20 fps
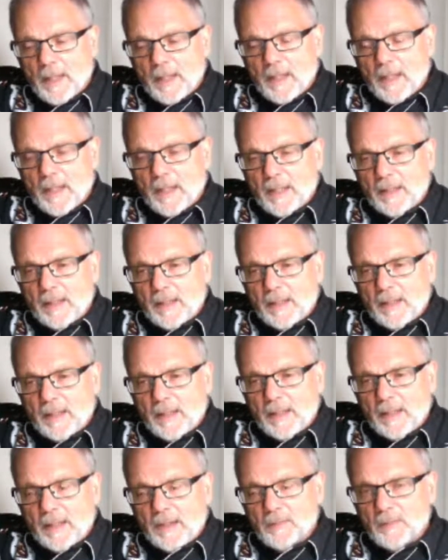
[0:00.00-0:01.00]
And
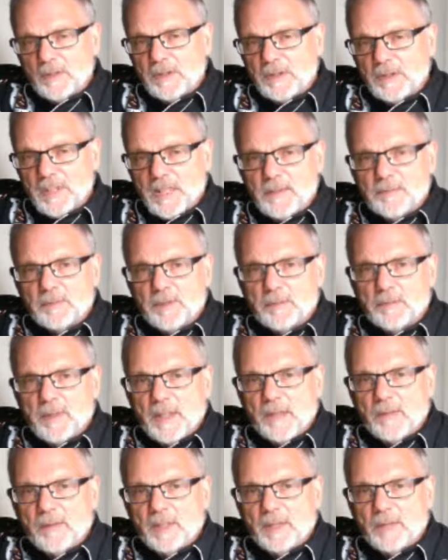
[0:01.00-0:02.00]
it would seem to
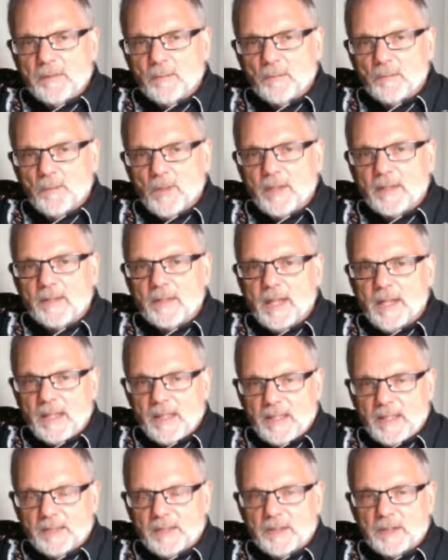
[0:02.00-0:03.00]
me that what that
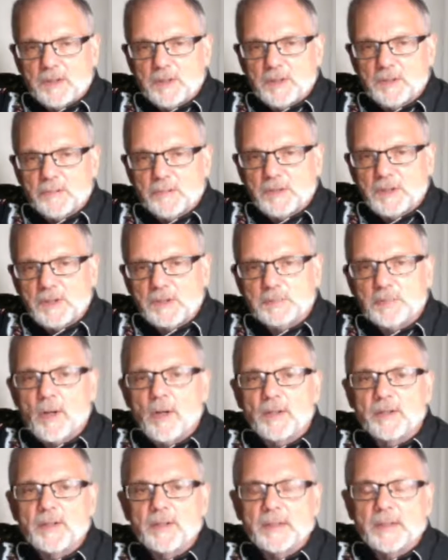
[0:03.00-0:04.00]
is a
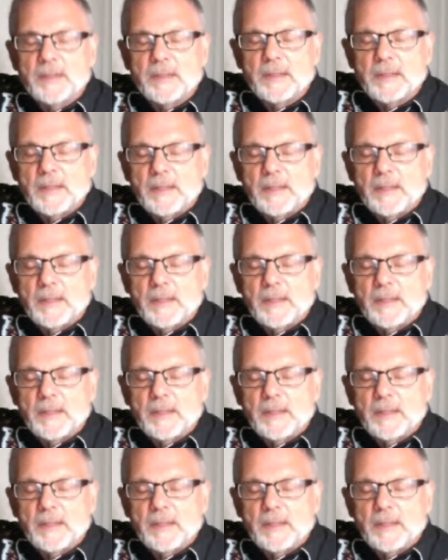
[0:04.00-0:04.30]
response